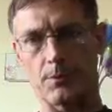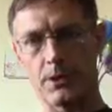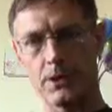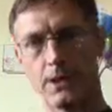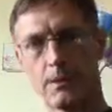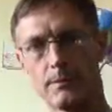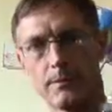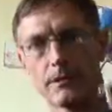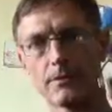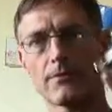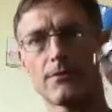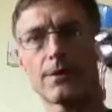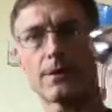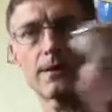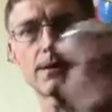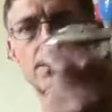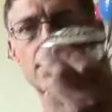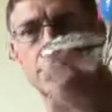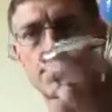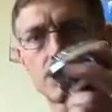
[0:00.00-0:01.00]
plumbing
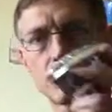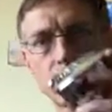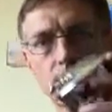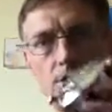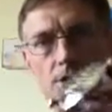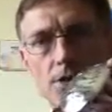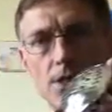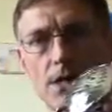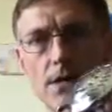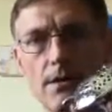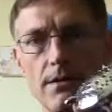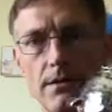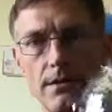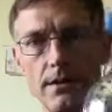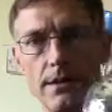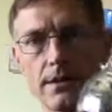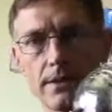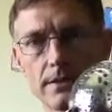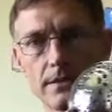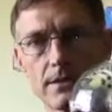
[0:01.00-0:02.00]
fixtures and
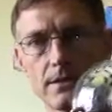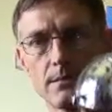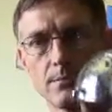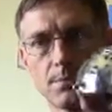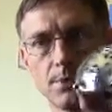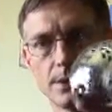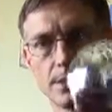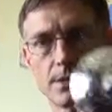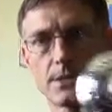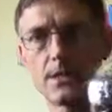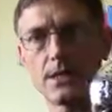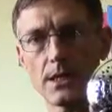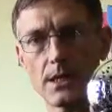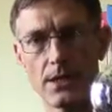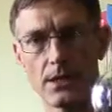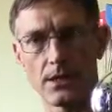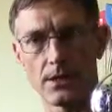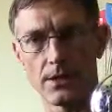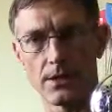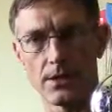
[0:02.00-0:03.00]
shower heads in
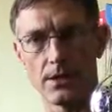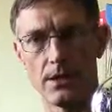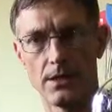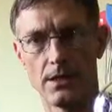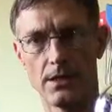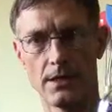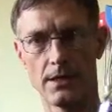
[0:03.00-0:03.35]
particular.